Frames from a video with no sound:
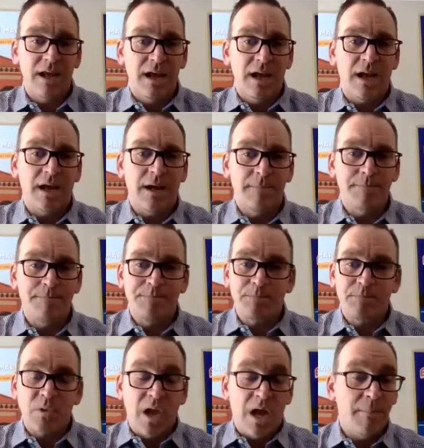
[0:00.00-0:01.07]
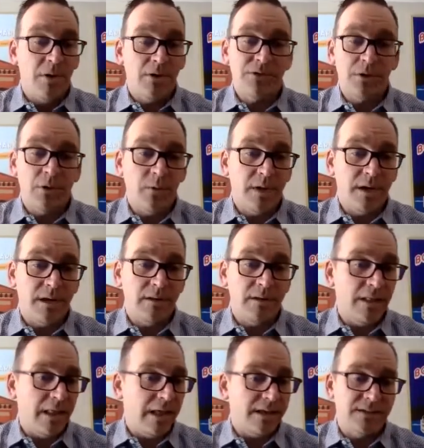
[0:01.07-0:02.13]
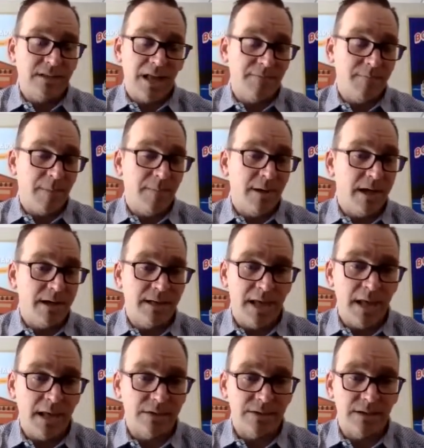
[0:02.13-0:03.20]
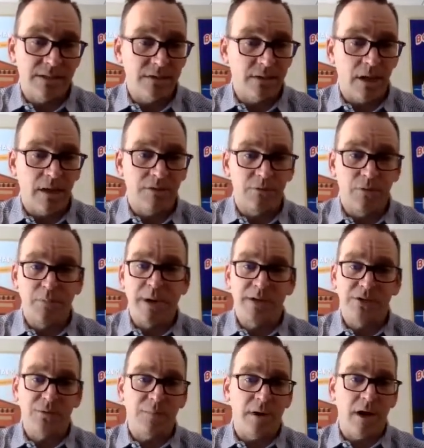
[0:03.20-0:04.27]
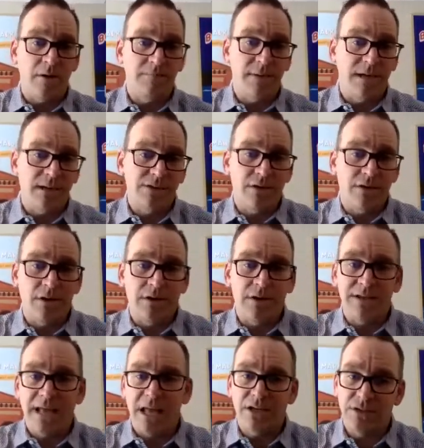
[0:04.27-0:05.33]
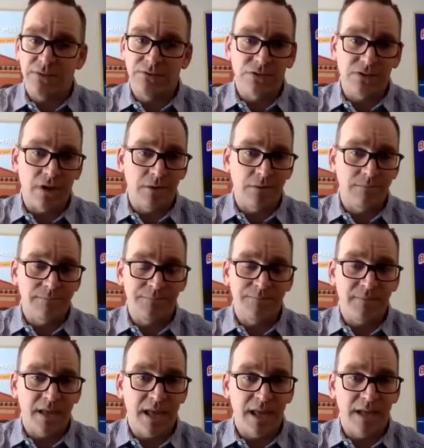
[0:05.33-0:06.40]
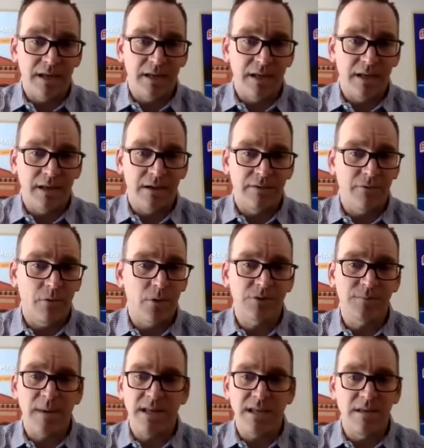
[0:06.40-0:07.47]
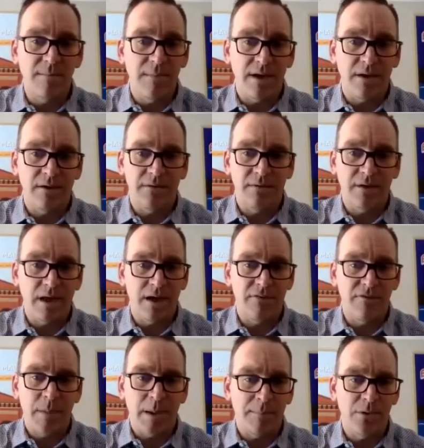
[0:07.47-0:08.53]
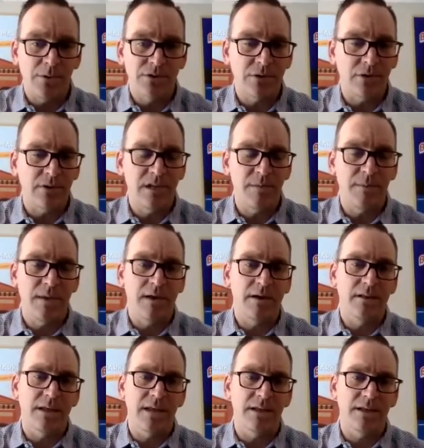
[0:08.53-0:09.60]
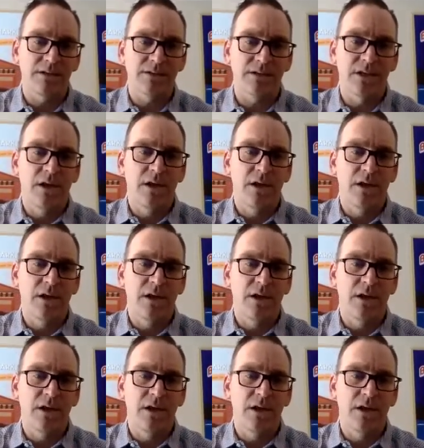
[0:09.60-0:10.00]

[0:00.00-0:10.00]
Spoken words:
Um, I'm also, like I said, I have my podcast. It's through Buzzsprout, and it's called A Dash of Salt. And of course, my email, but my personal email is